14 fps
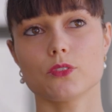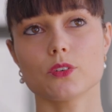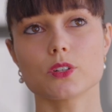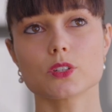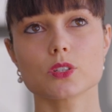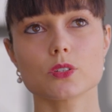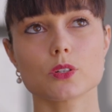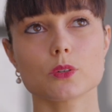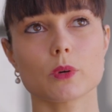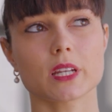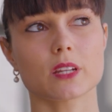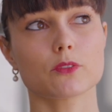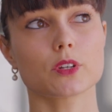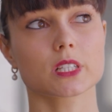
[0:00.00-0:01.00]
for sure,
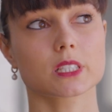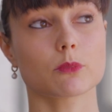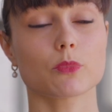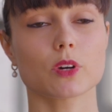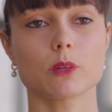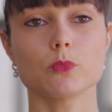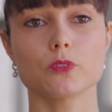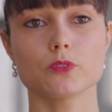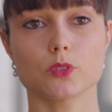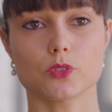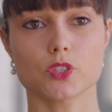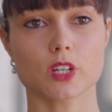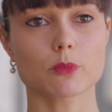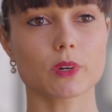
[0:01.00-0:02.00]
when, for example, I moved
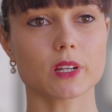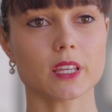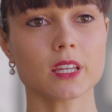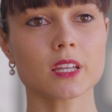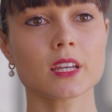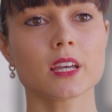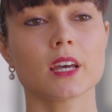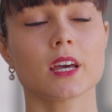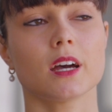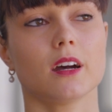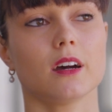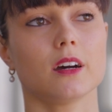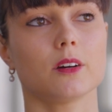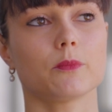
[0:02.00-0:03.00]
to Germany,
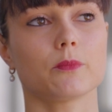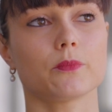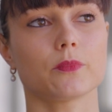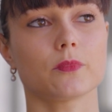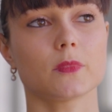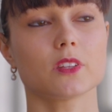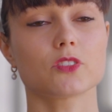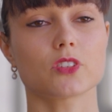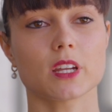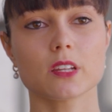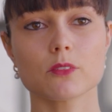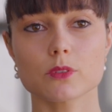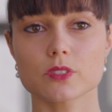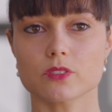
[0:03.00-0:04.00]
the
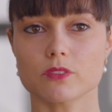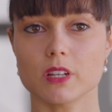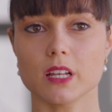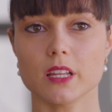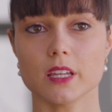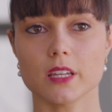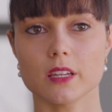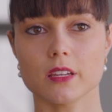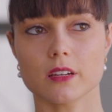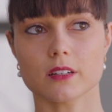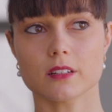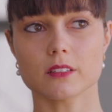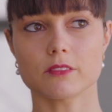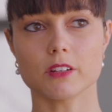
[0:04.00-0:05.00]
training was
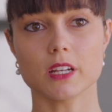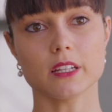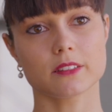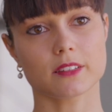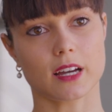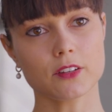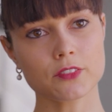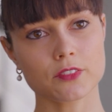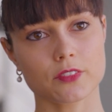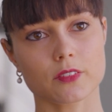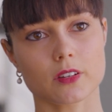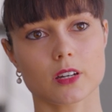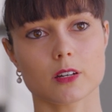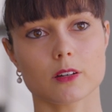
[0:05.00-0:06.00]
really tough
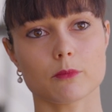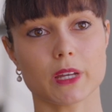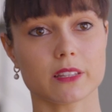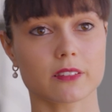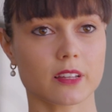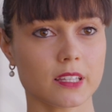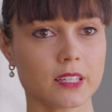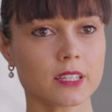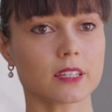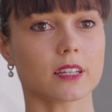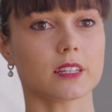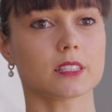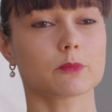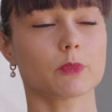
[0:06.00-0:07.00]
mentally,
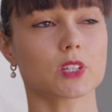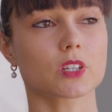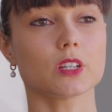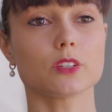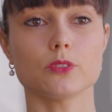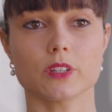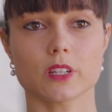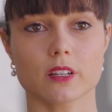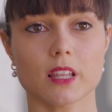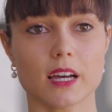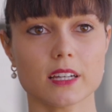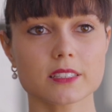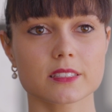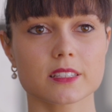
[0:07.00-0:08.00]
especially during
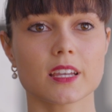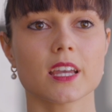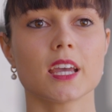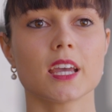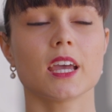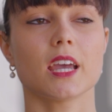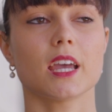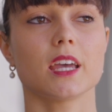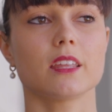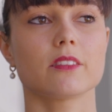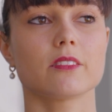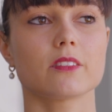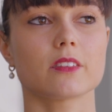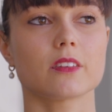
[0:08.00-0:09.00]
class.
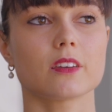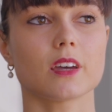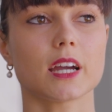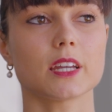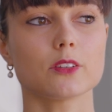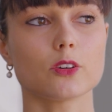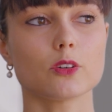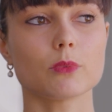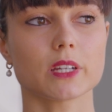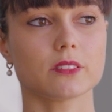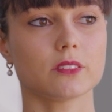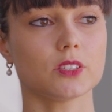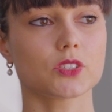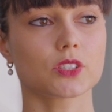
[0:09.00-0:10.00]
And I know
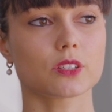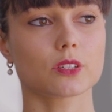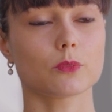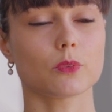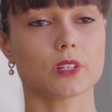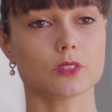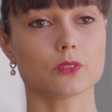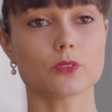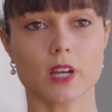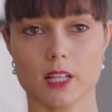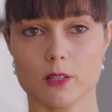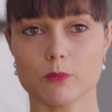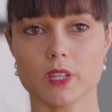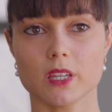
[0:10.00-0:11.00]
my teacher wanted to
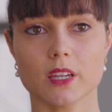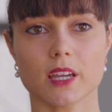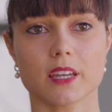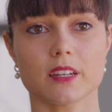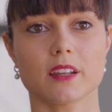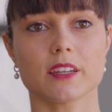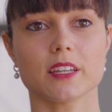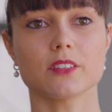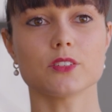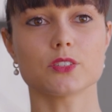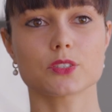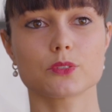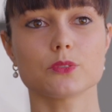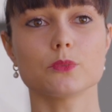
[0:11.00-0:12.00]
help me, and I
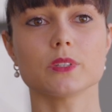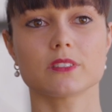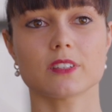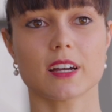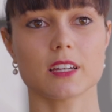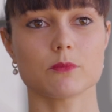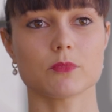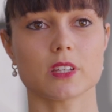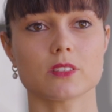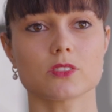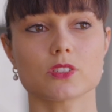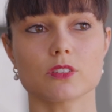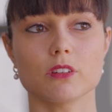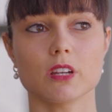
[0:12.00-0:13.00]
understood with time that
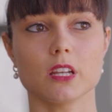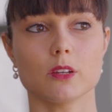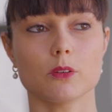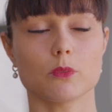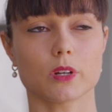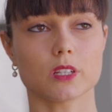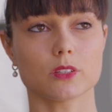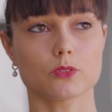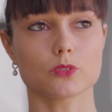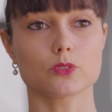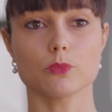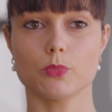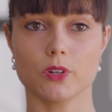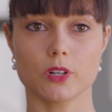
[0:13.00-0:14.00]
she really wanted to
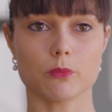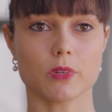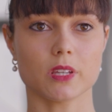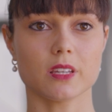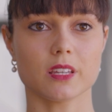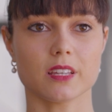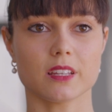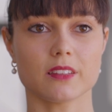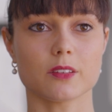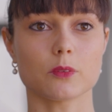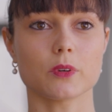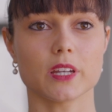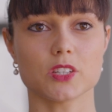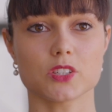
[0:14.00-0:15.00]
support me in
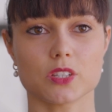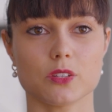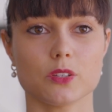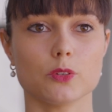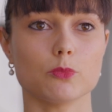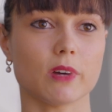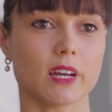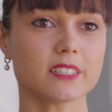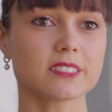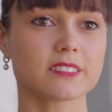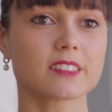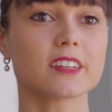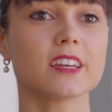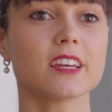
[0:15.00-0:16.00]
the way she knew
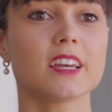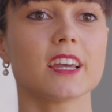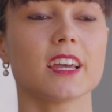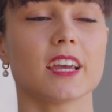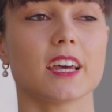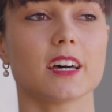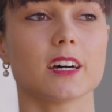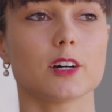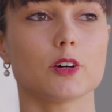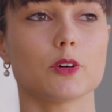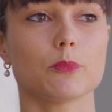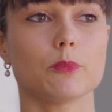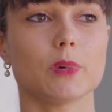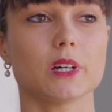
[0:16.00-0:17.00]
best.
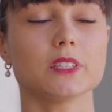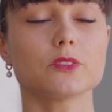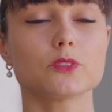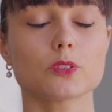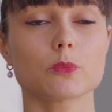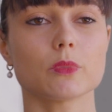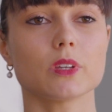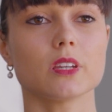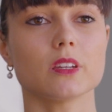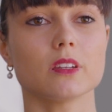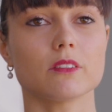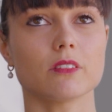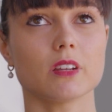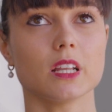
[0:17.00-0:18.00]
But it took
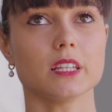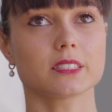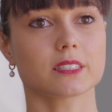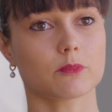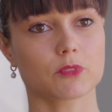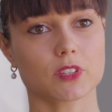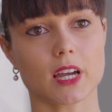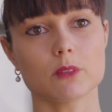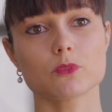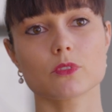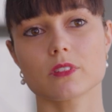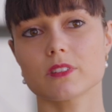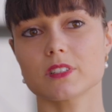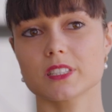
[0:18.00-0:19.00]
me really some time
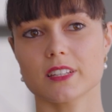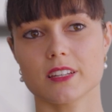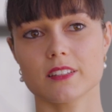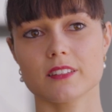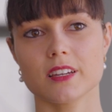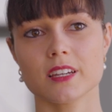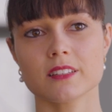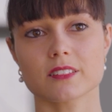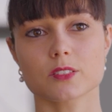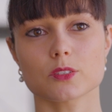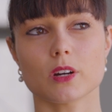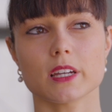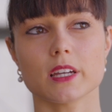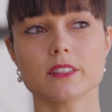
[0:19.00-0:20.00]
to understand that,
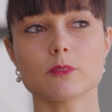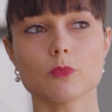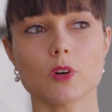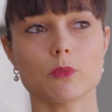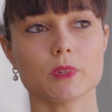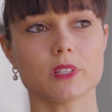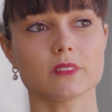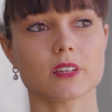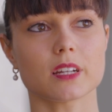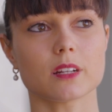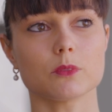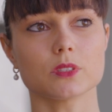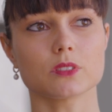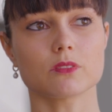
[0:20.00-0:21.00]
so I had a moment that
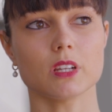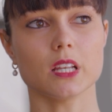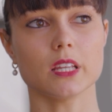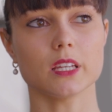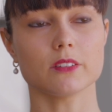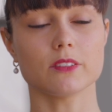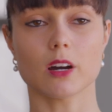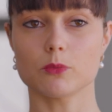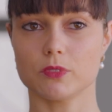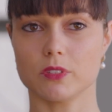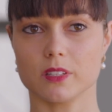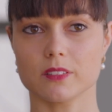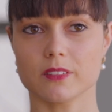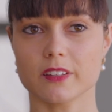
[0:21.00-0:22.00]
I was really
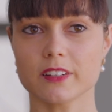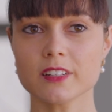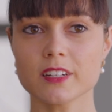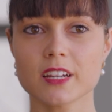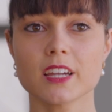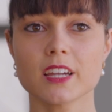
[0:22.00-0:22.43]
doubting there.